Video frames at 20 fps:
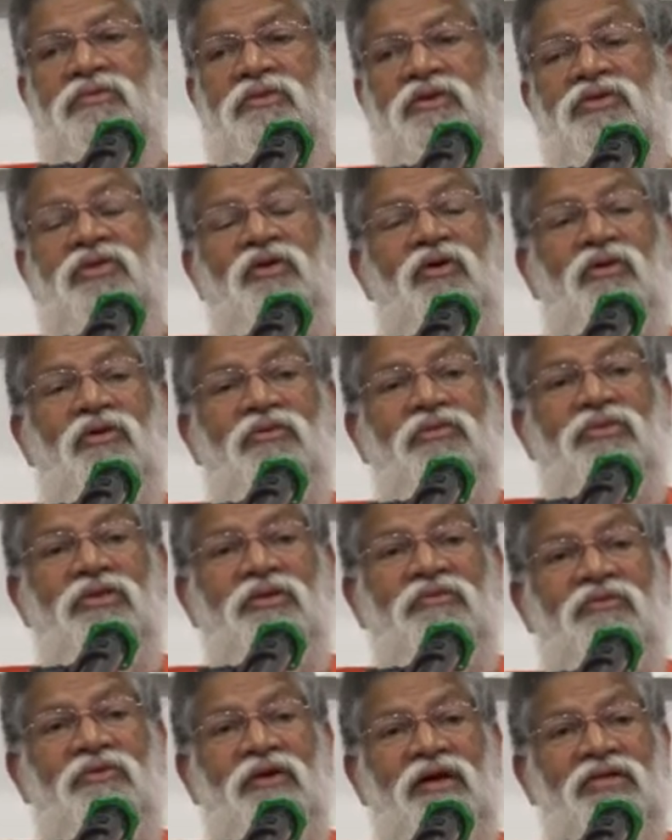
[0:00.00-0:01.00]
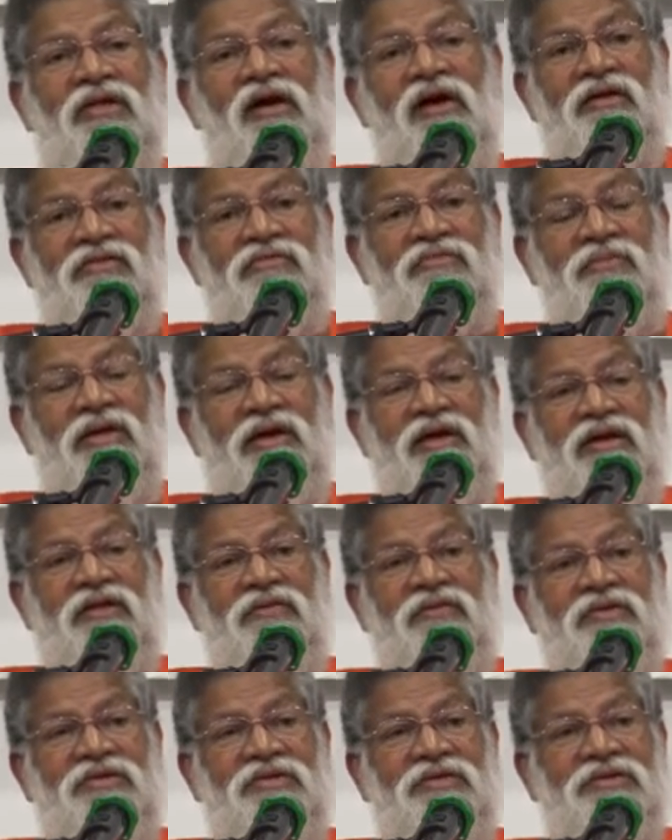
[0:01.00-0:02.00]
The Vedas begin
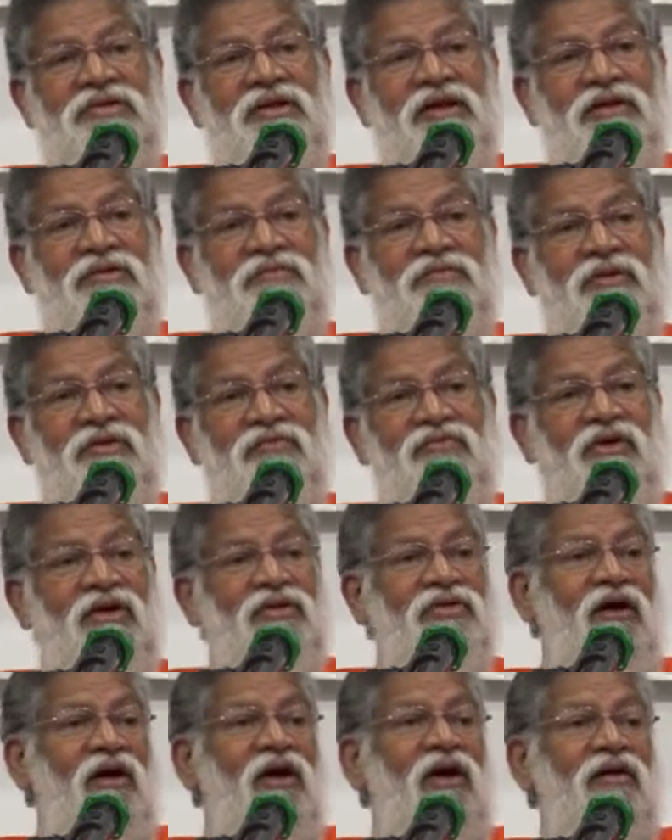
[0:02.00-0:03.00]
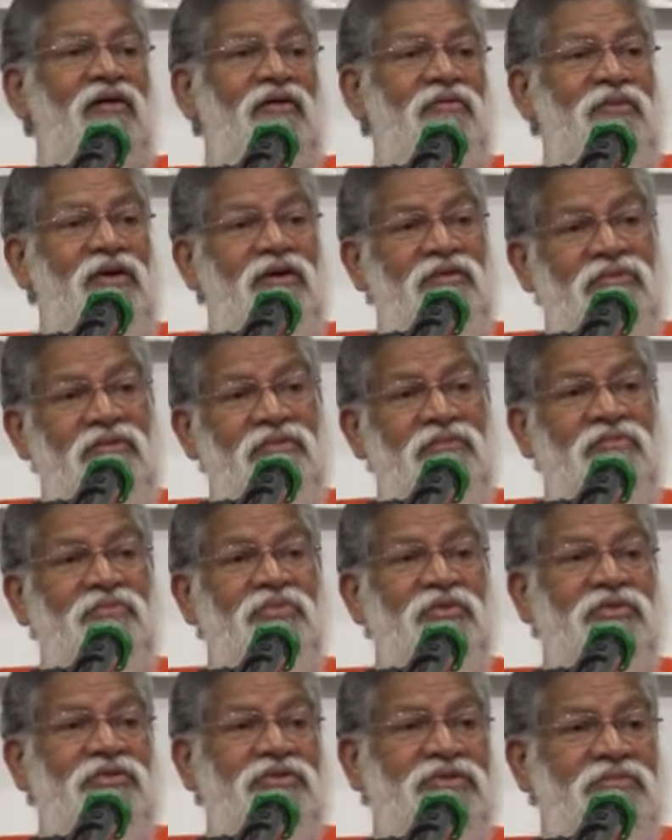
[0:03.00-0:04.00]
with the statement, Vedahamedam
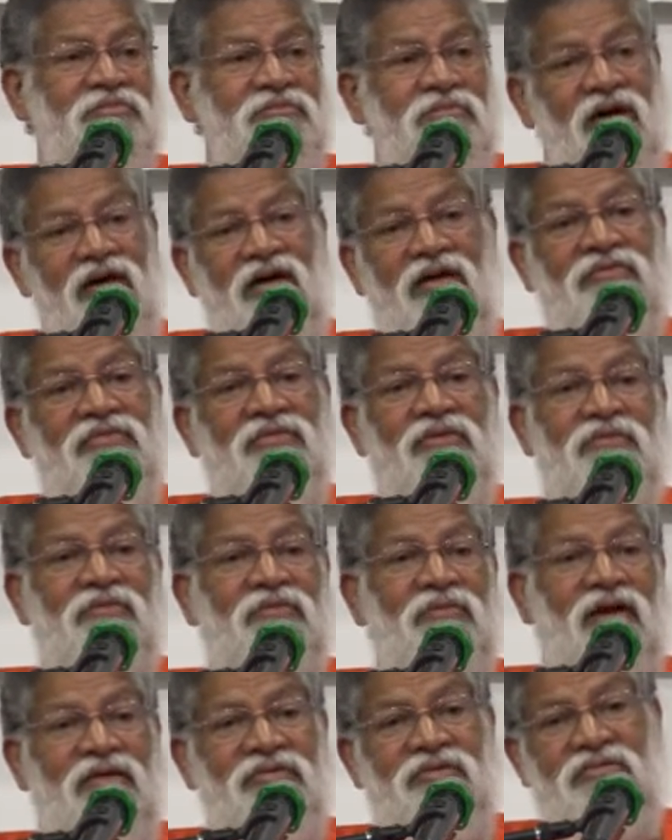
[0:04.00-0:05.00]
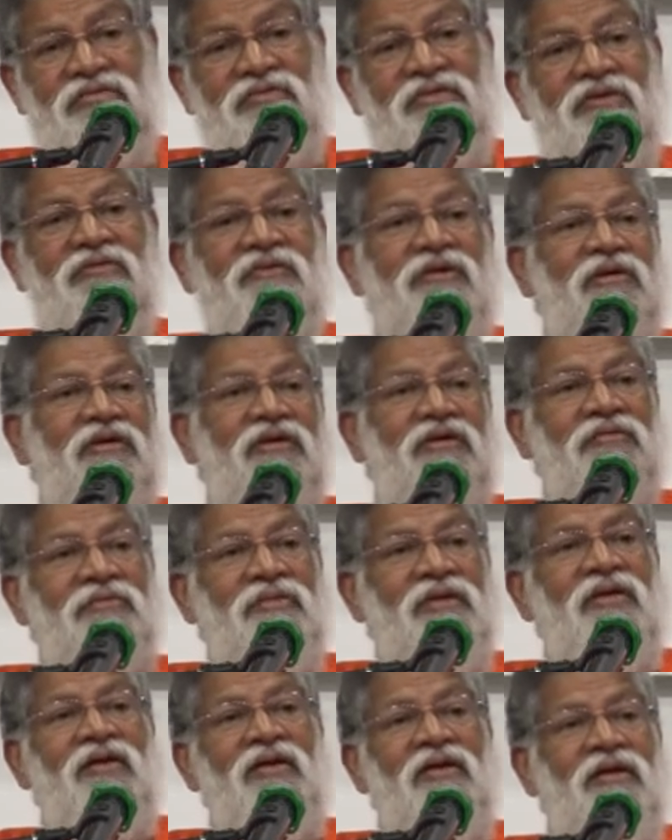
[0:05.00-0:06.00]
Purusham Mahantam Adityavarnam
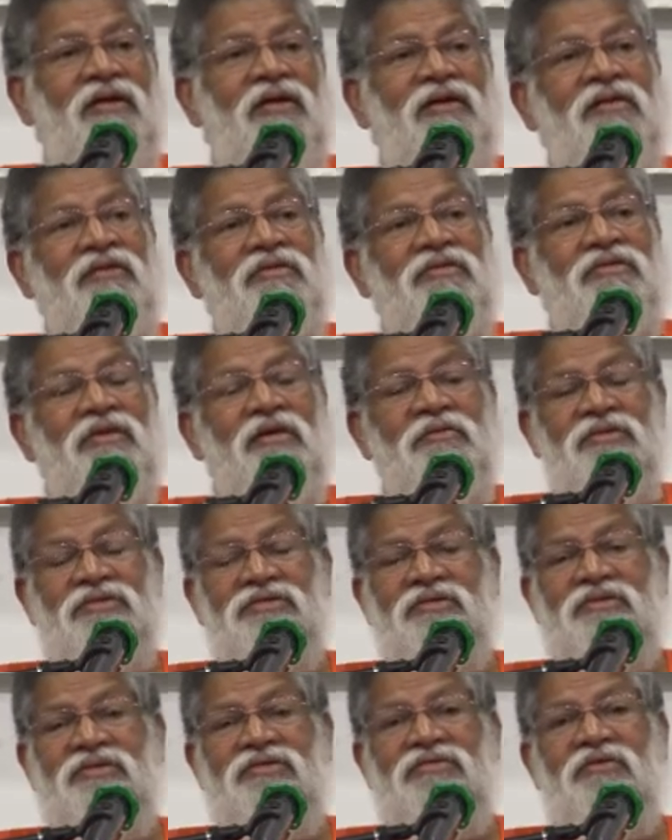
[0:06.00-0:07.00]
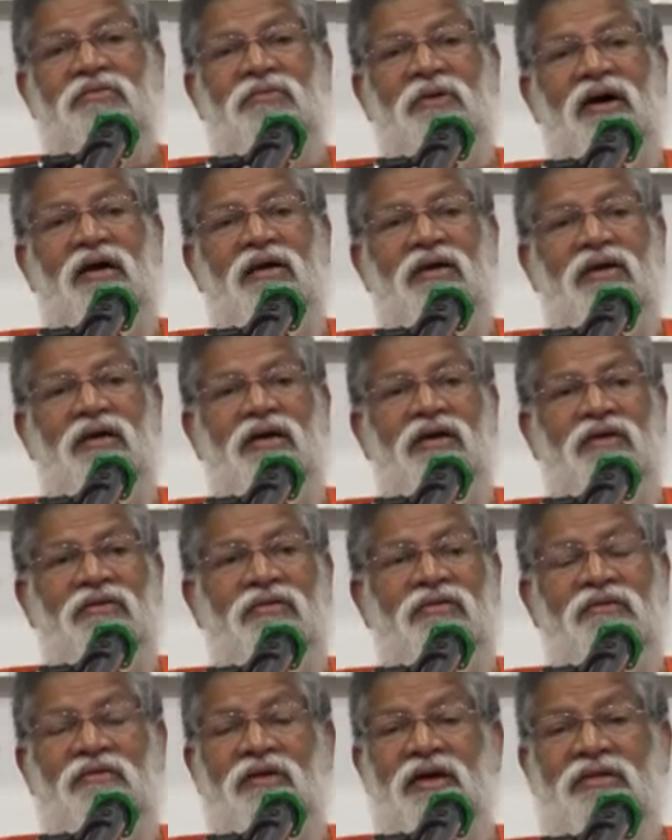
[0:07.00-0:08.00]
Tamasastu Pare.
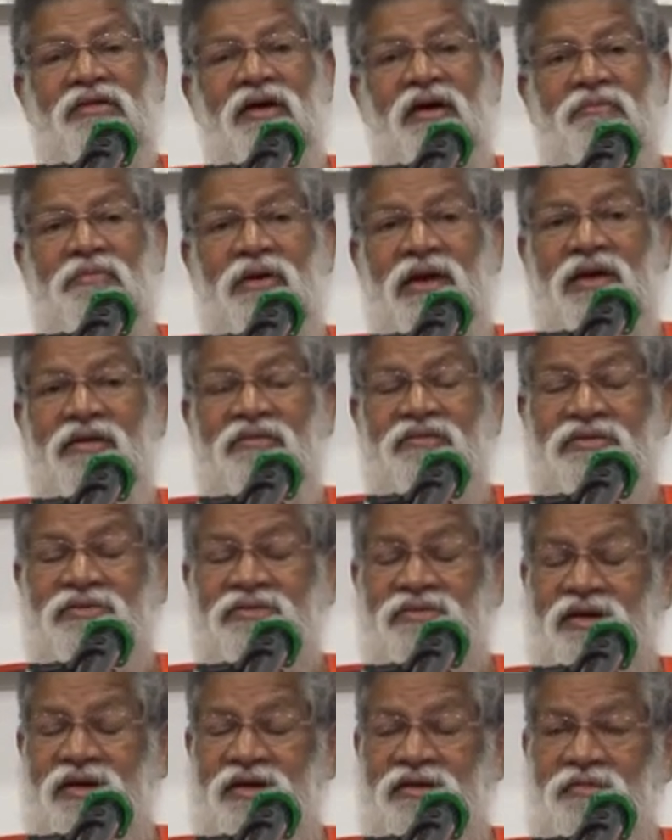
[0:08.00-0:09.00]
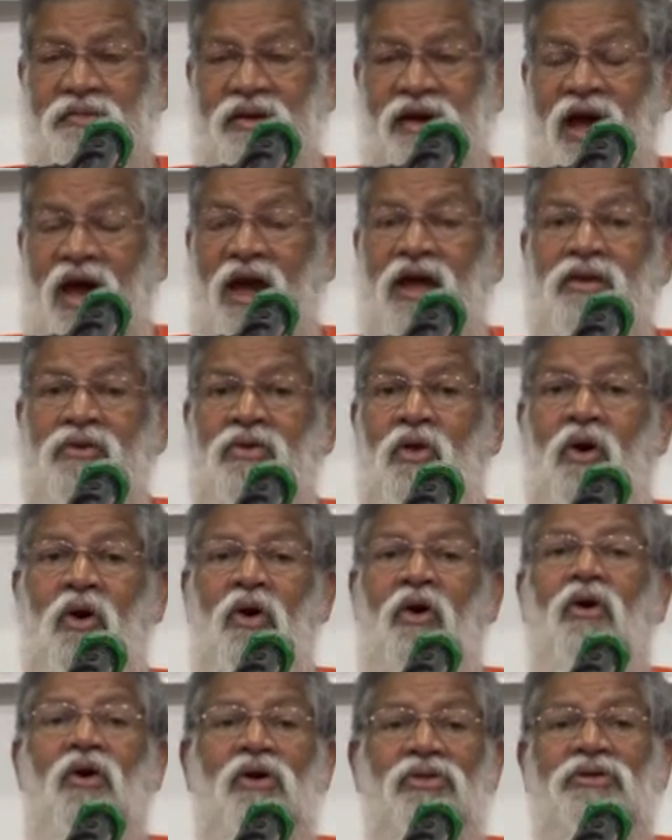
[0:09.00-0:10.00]
The Veda begins statement, I
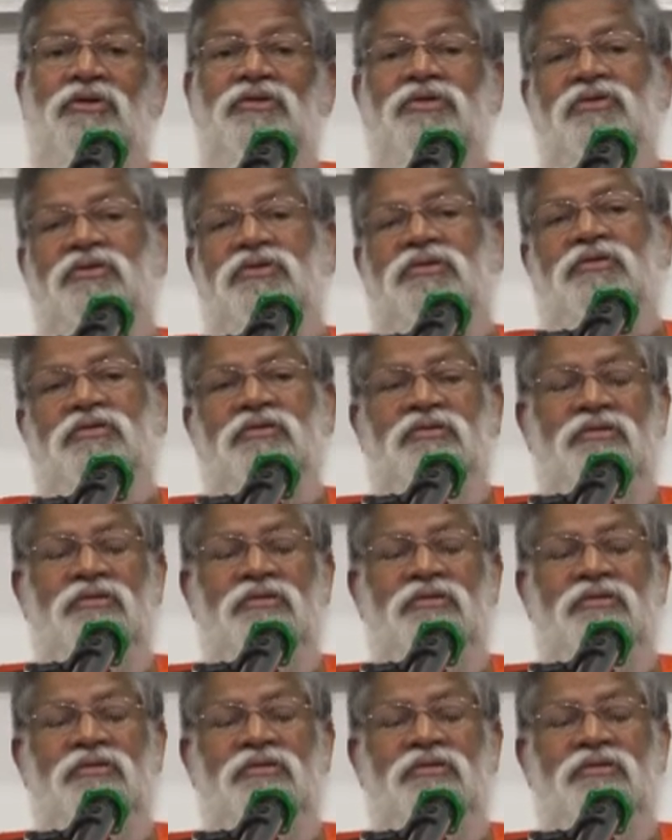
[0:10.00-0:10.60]
know the truth.